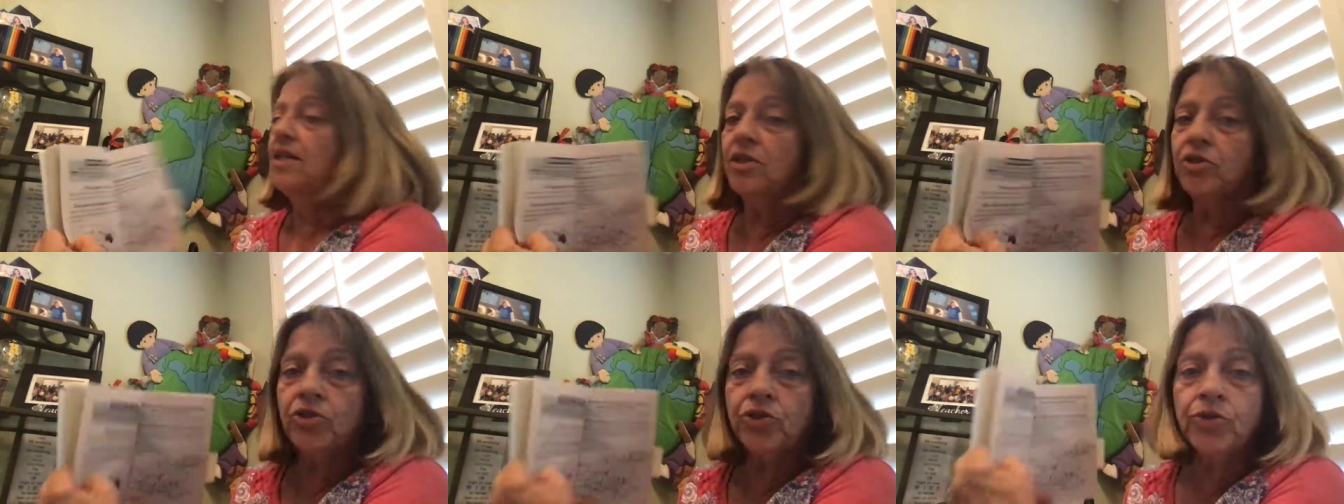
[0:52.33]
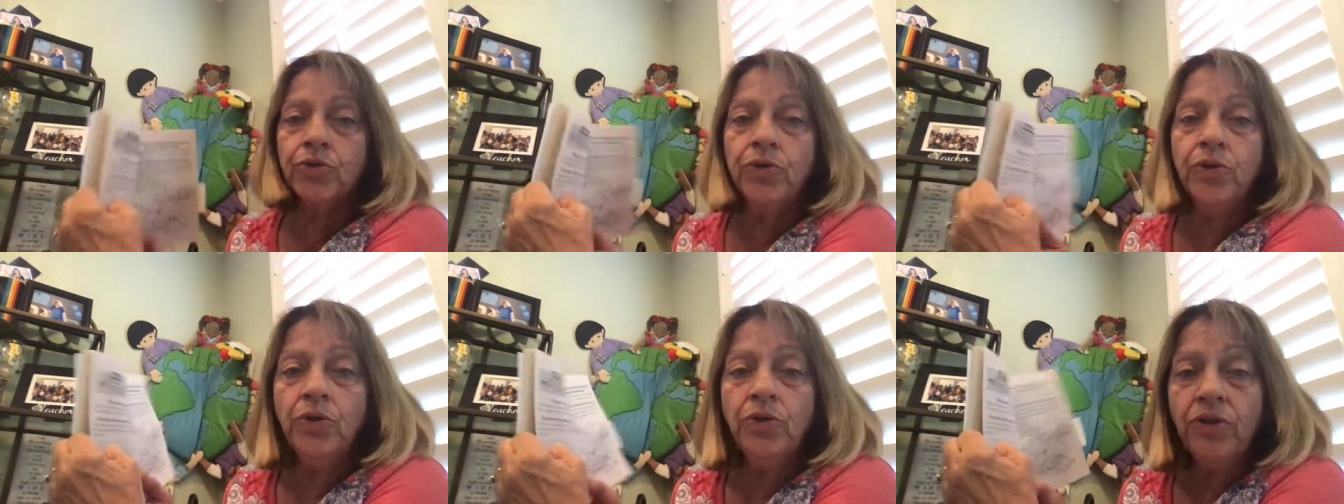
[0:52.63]

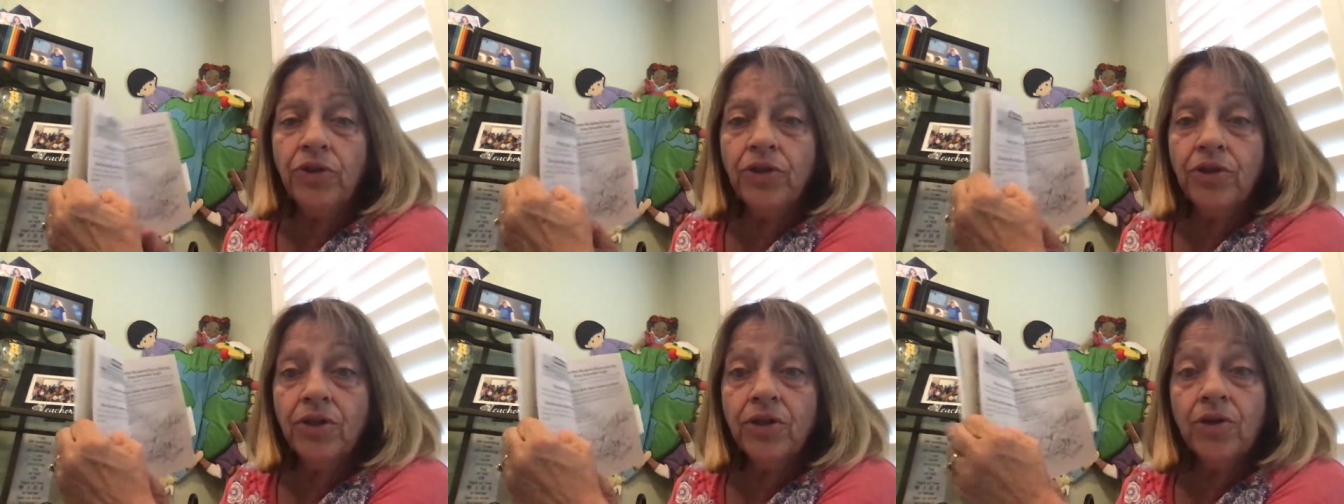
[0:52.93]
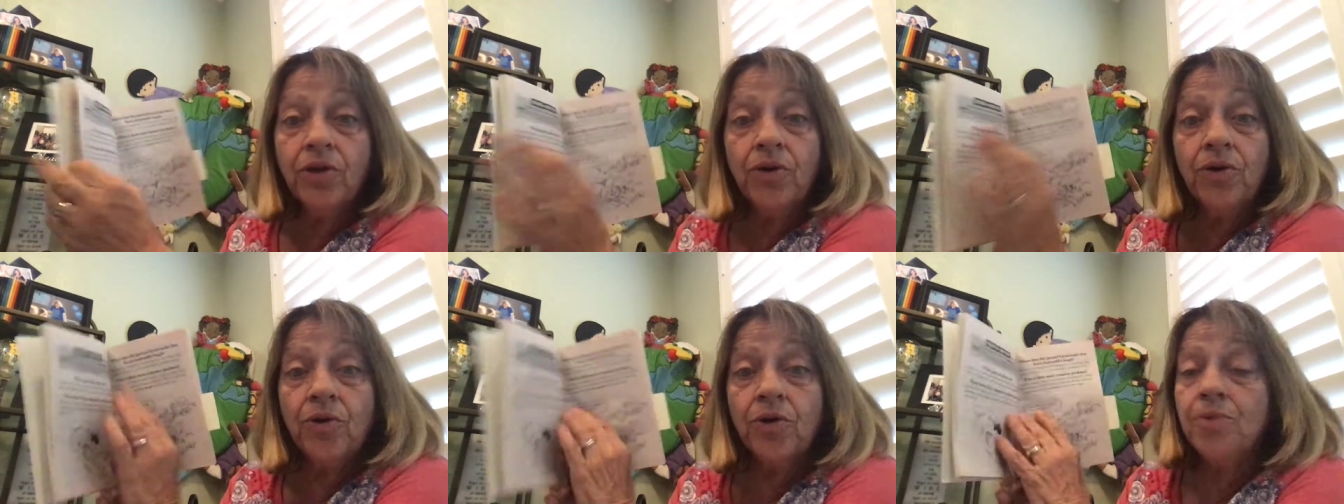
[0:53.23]
Truth
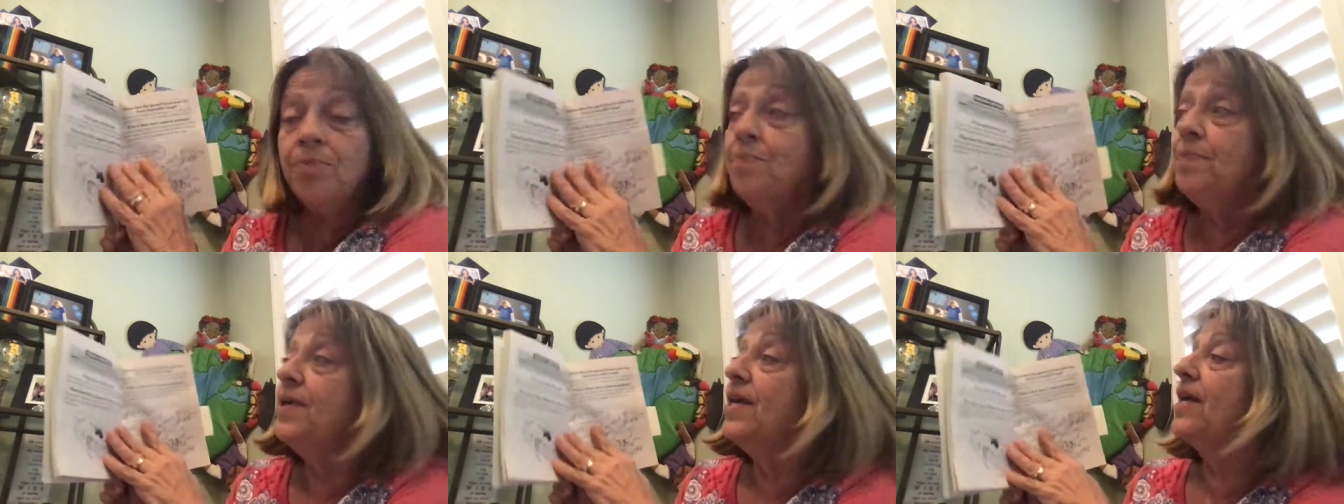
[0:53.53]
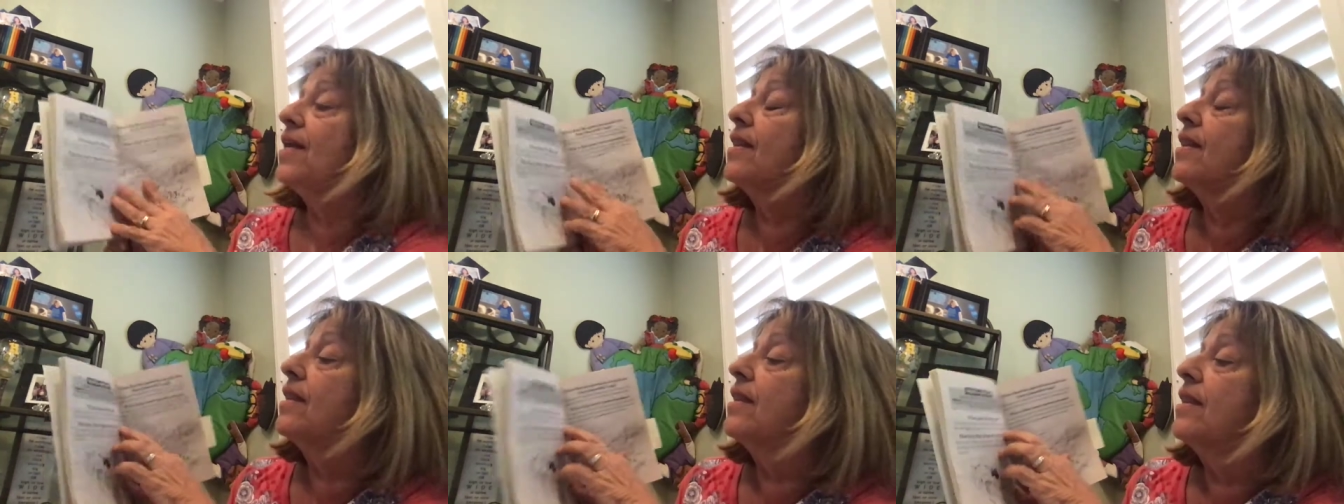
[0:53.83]
or
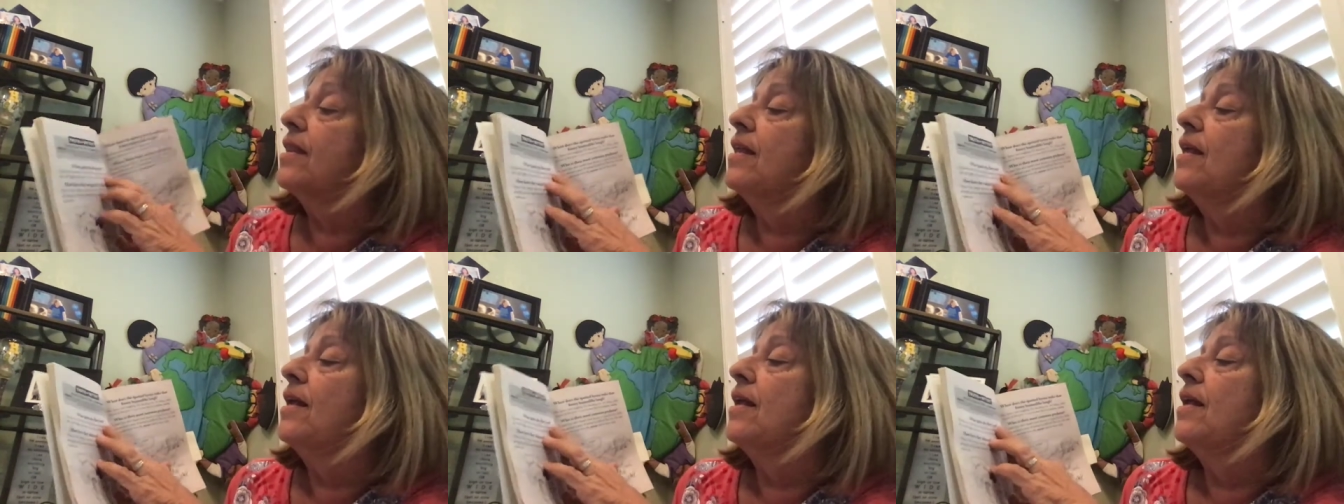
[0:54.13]
myth?